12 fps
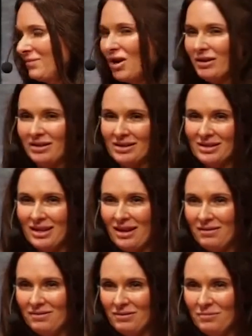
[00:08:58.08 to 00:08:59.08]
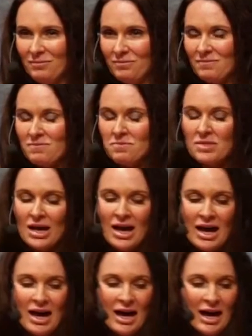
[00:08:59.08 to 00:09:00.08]
Not in this life.
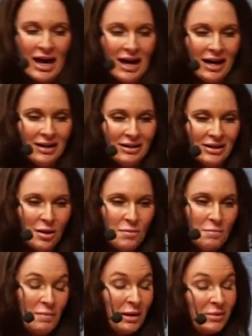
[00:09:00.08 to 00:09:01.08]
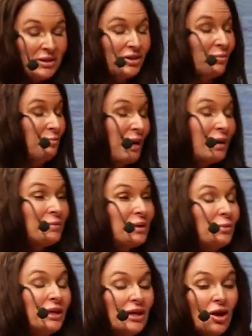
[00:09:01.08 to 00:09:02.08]
And maybe, just
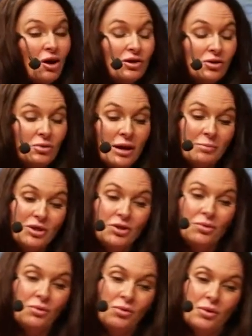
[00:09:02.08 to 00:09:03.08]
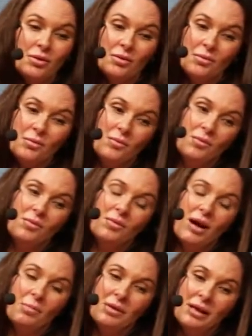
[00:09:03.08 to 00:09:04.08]
maybe, we can also come to a